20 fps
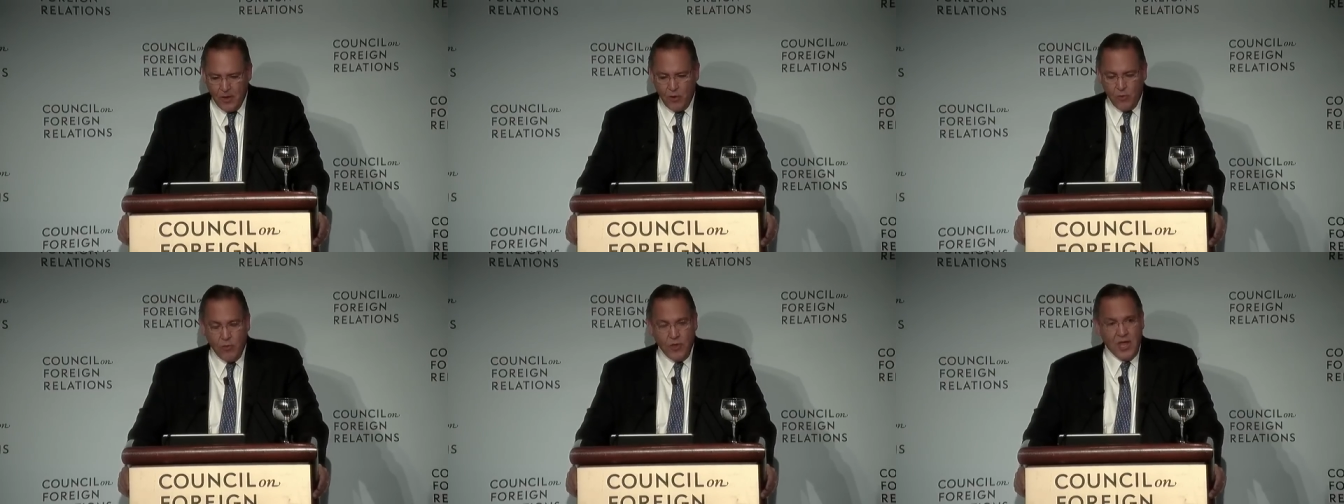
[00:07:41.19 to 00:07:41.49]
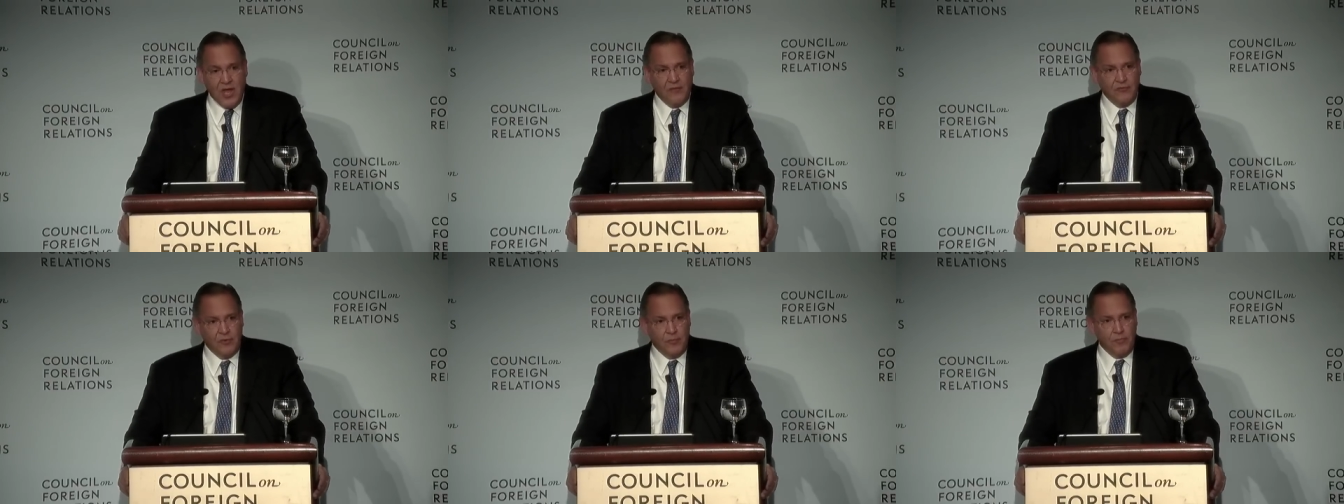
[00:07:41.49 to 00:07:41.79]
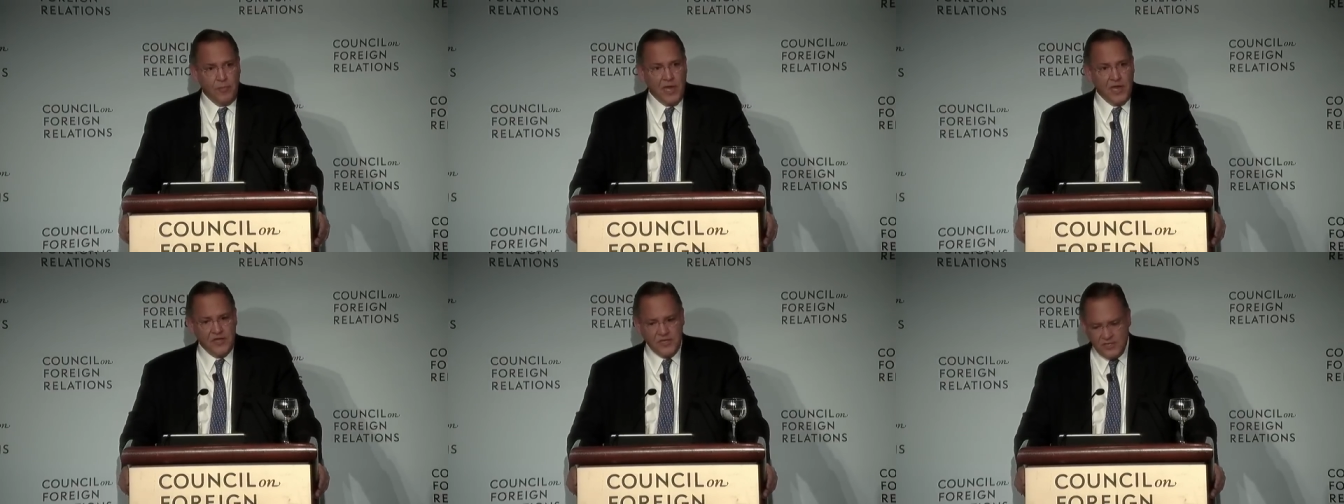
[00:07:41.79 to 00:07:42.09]
We have the
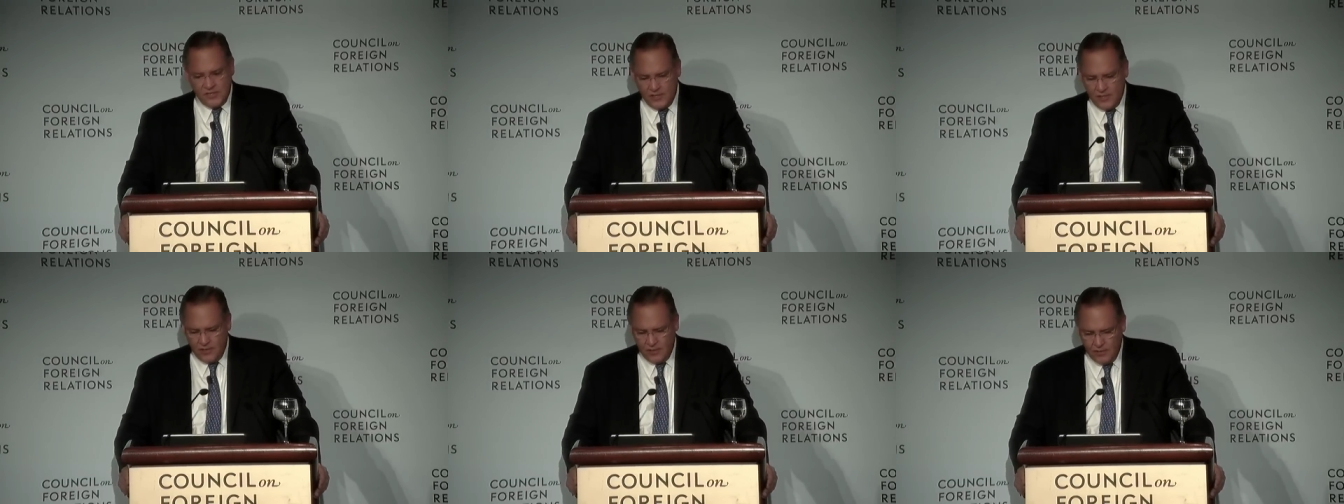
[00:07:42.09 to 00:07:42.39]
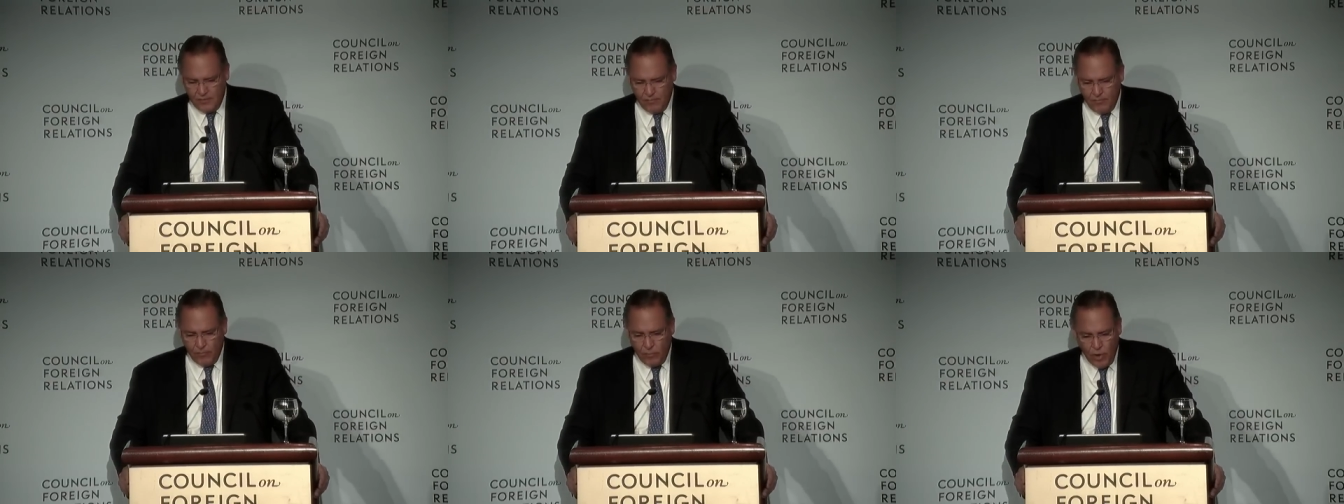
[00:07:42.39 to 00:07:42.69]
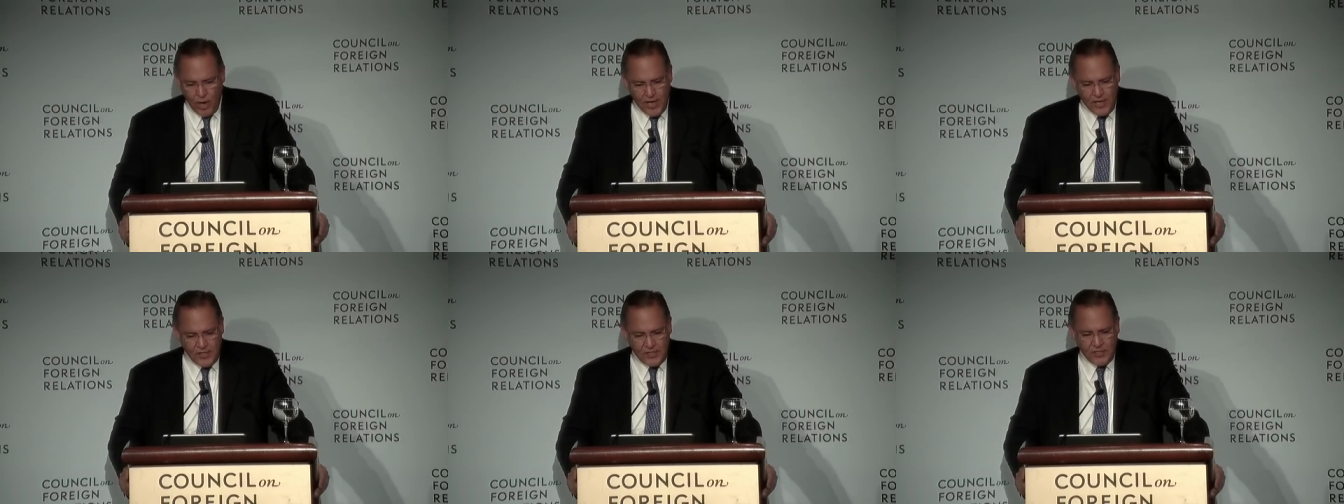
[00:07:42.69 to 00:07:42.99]
best,
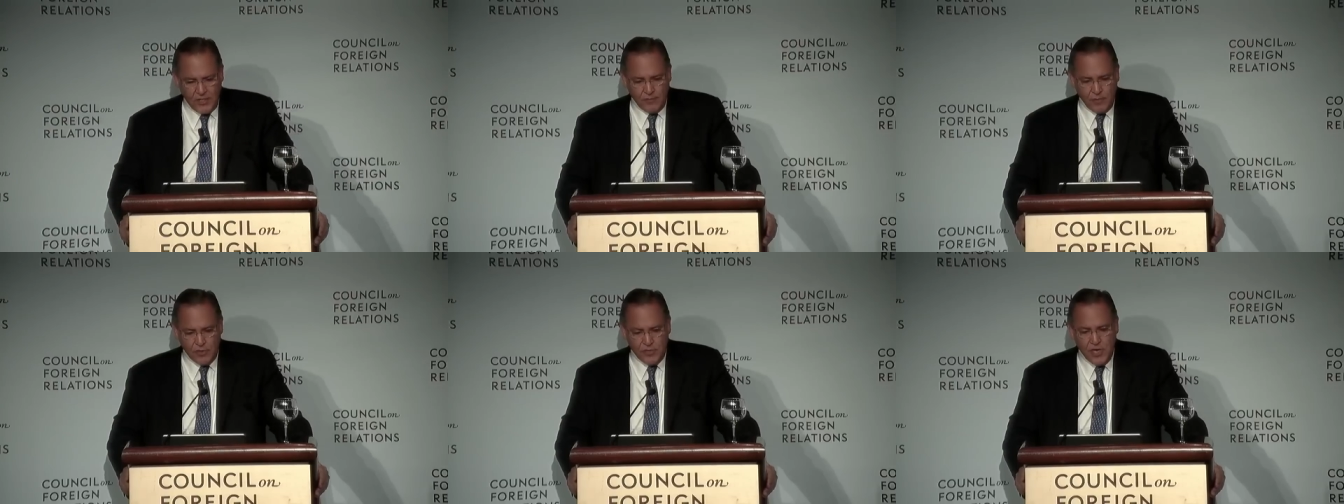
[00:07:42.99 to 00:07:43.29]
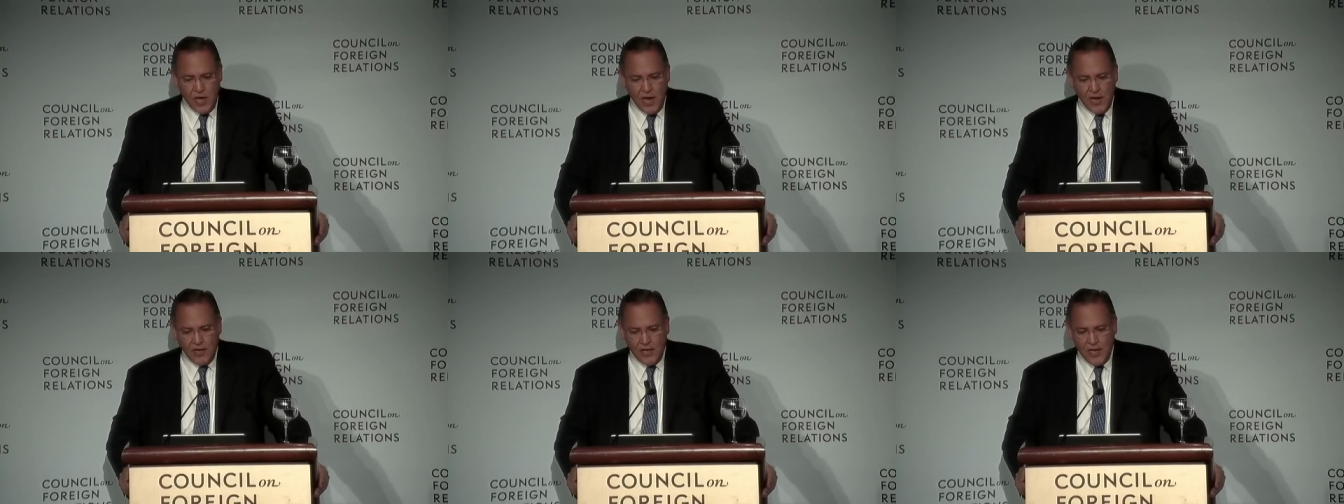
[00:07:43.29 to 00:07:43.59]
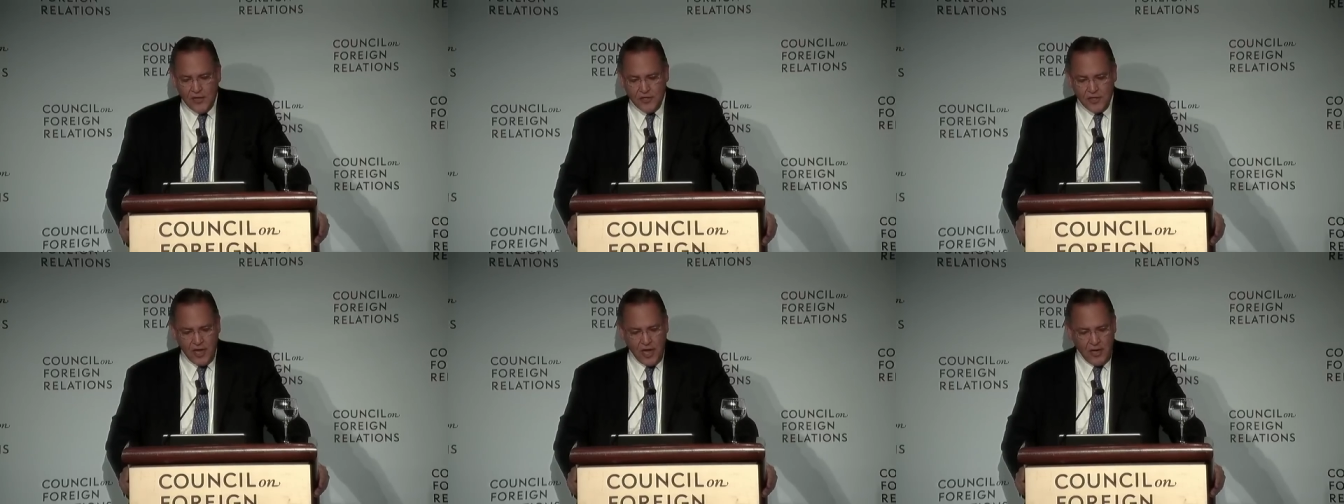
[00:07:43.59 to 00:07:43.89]
brightest, and most highly
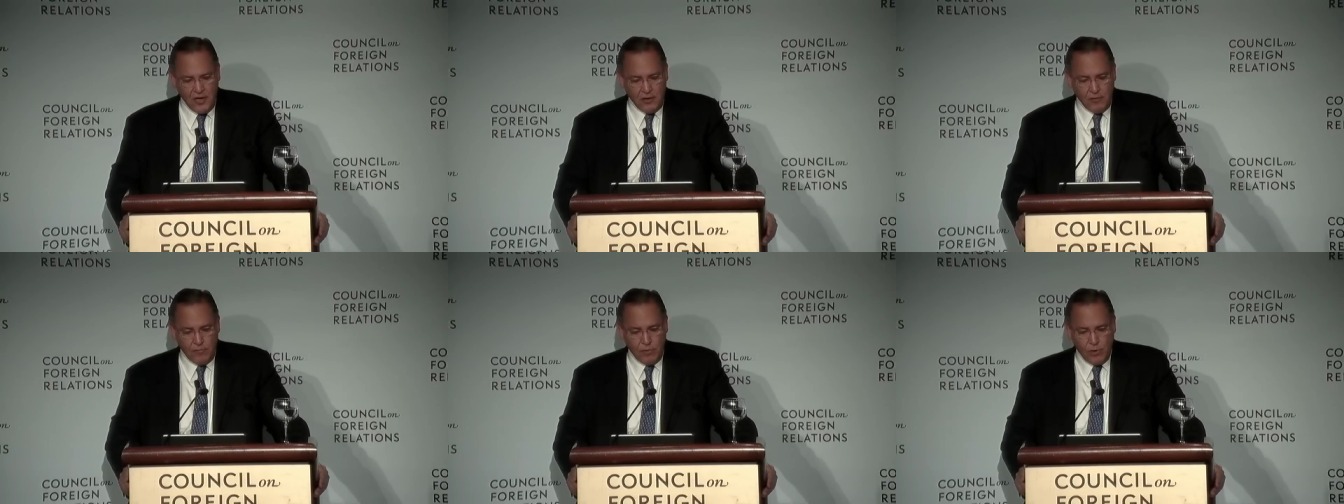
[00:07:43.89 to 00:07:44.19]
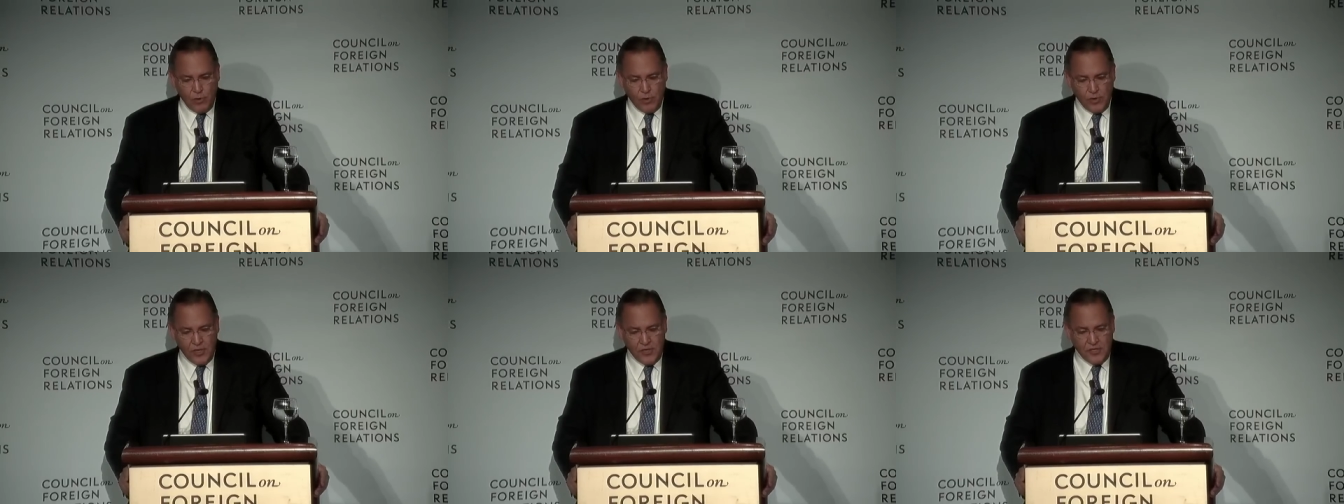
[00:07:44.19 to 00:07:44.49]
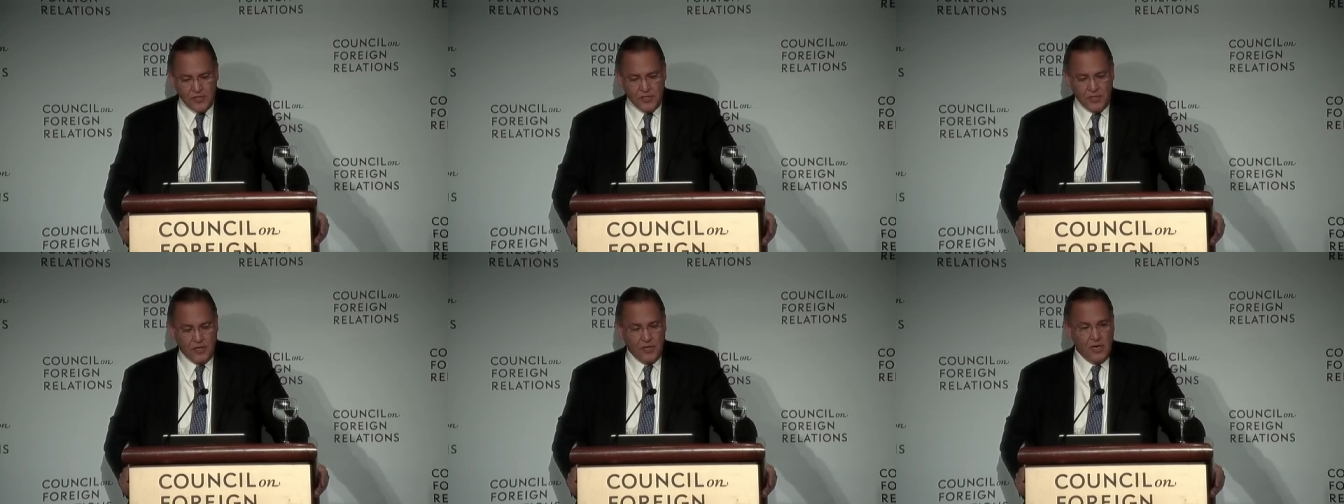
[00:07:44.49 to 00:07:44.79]
educated
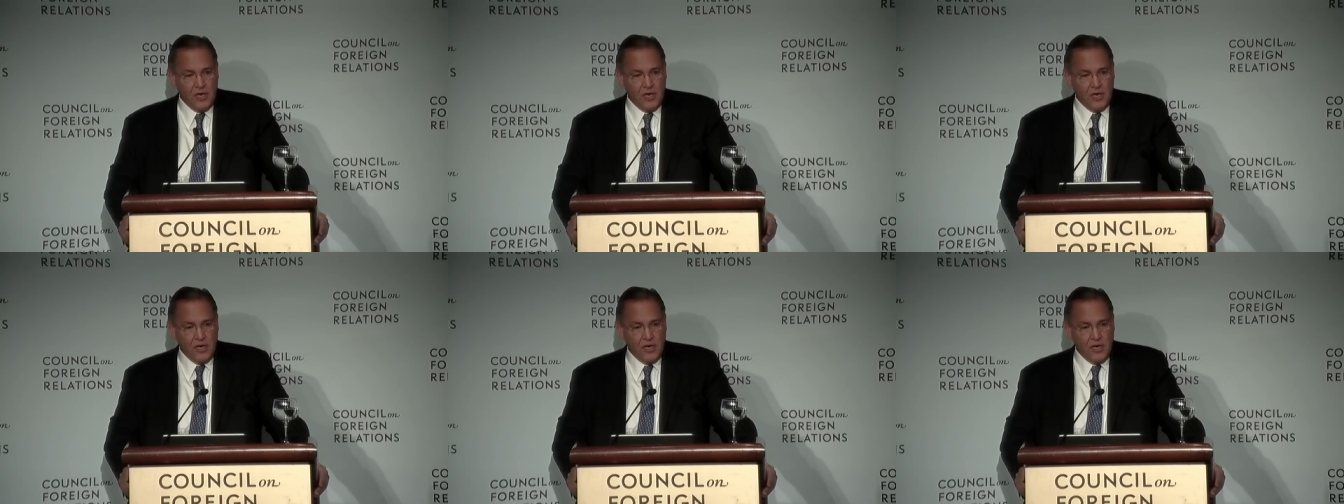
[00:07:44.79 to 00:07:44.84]
employees,